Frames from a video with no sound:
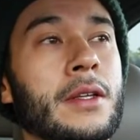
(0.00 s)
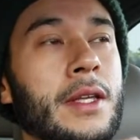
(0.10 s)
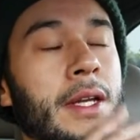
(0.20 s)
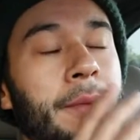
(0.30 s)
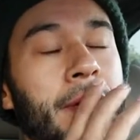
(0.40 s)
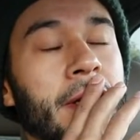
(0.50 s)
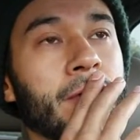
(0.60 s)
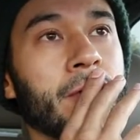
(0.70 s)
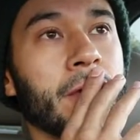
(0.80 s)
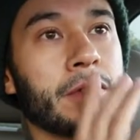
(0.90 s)
Then I'm like,
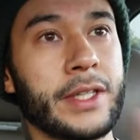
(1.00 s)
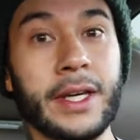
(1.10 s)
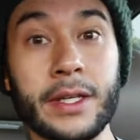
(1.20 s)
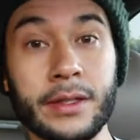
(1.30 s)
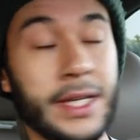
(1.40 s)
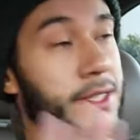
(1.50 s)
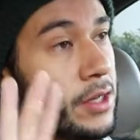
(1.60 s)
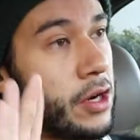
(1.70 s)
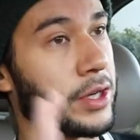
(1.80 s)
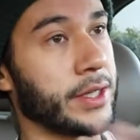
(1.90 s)
okay, that's
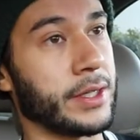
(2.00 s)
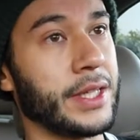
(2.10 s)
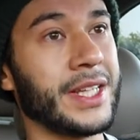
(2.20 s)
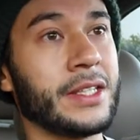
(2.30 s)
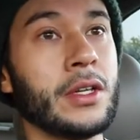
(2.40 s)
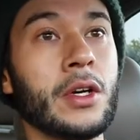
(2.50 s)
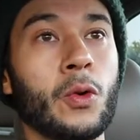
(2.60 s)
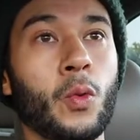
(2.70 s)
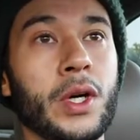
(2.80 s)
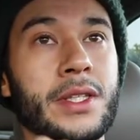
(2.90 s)
already. And then
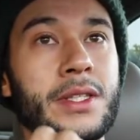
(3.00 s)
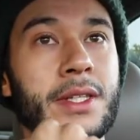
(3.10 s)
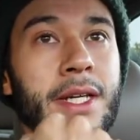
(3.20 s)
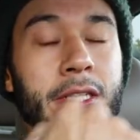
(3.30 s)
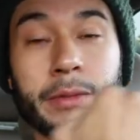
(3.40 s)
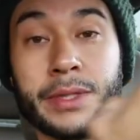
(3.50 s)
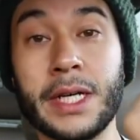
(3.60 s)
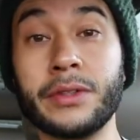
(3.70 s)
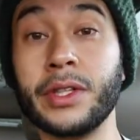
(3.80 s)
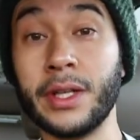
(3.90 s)
once it comes
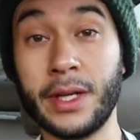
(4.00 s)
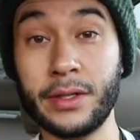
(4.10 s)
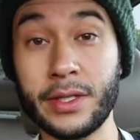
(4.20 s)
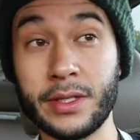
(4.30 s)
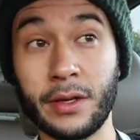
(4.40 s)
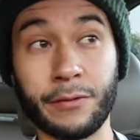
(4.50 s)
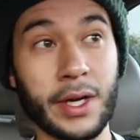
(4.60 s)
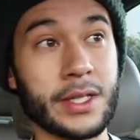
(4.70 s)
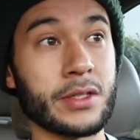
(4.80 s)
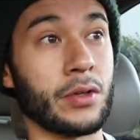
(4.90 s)
down to the other stuff,
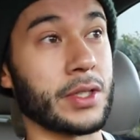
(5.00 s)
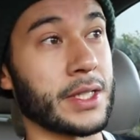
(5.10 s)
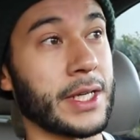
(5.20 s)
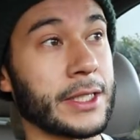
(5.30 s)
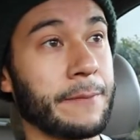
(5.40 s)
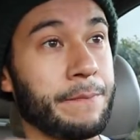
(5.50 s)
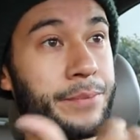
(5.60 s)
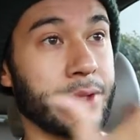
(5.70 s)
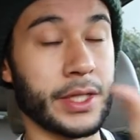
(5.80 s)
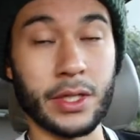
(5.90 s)
right? So it's like,
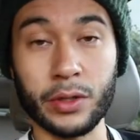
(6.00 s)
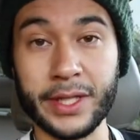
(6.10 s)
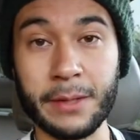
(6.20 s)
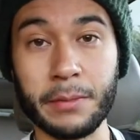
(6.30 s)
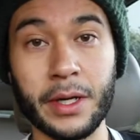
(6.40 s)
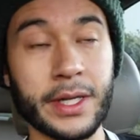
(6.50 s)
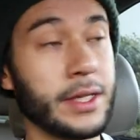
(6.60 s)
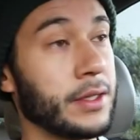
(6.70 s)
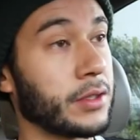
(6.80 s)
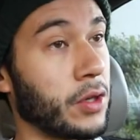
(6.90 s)
you know, get
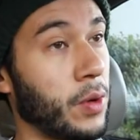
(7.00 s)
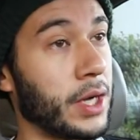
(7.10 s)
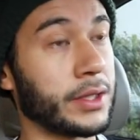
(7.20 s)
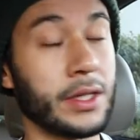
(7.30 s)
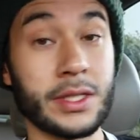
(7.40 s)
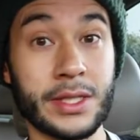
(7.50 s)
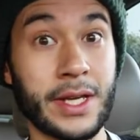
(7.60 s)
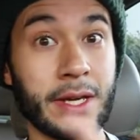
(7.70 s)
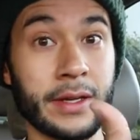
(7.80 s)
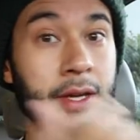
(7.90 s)
money, go out there,
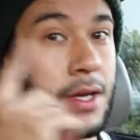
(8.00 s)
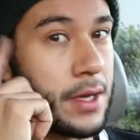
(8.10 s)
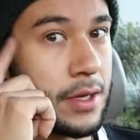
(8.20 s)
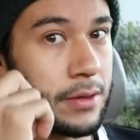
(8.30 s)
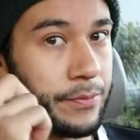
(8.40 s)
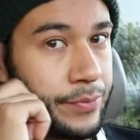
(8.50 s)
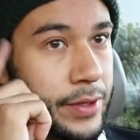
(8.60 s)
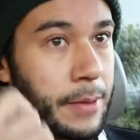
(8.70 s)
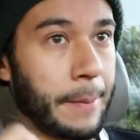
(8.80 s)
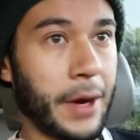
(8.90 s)
stay
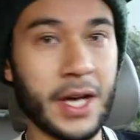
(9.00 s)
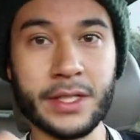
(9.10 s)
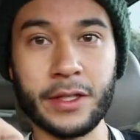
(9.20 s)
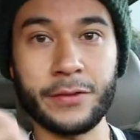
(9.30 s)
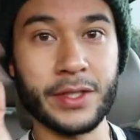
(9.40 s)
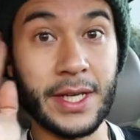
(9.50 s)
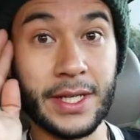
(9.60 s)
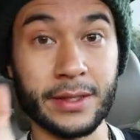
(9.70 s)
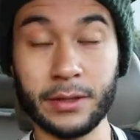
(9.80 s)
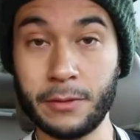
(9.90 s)
positive,
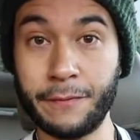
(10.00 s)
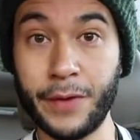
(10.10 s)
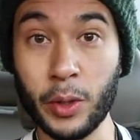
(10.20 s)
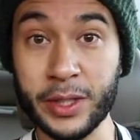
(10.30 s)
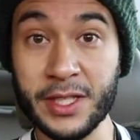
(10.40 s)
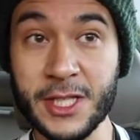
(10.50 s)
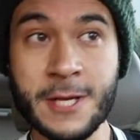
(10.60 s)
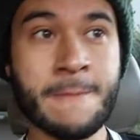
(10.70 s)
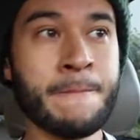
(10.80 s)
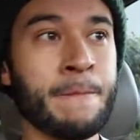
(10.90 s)
stay
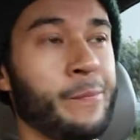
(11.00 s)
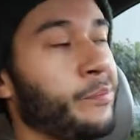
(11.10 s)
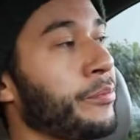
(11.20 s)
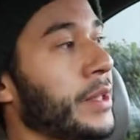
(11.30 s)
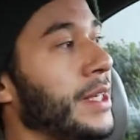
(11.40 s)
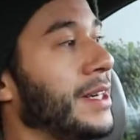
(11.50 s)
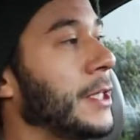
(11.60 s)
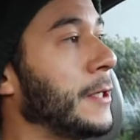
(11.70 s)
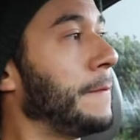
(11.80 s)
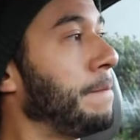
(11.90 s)
focused,
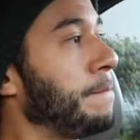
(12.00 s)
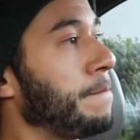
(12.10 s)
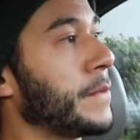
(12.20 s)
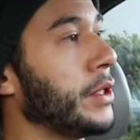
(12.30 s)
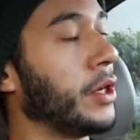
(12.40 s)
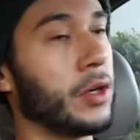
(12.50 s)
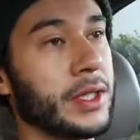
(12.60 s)
you know.